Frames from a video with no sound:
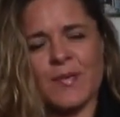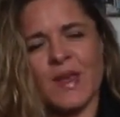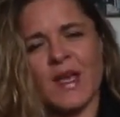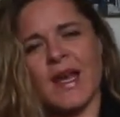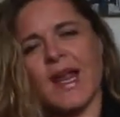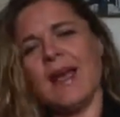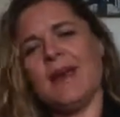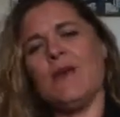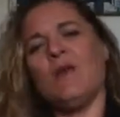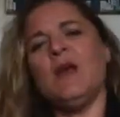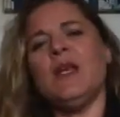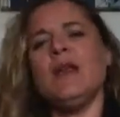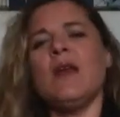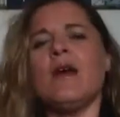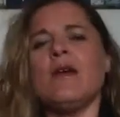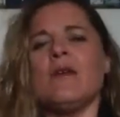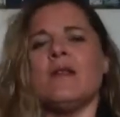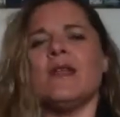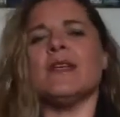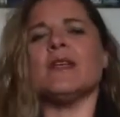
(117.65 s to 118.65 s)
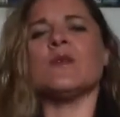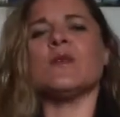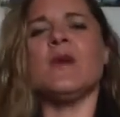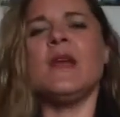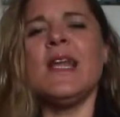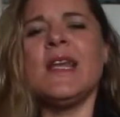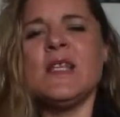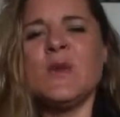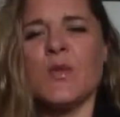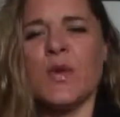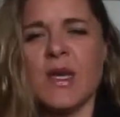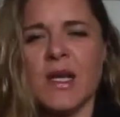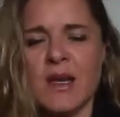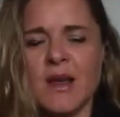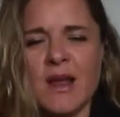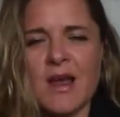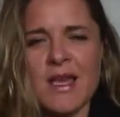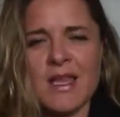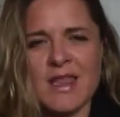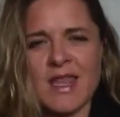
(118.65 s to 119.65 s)
And how do we know this? Well, let's put it
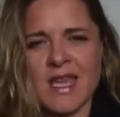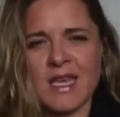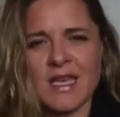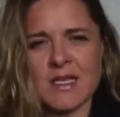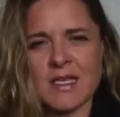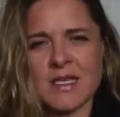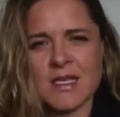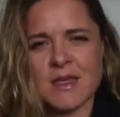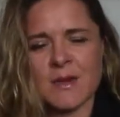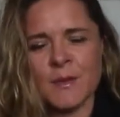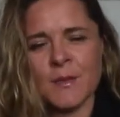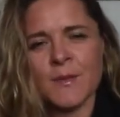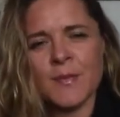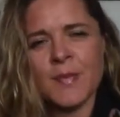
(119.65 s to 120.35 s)
like this.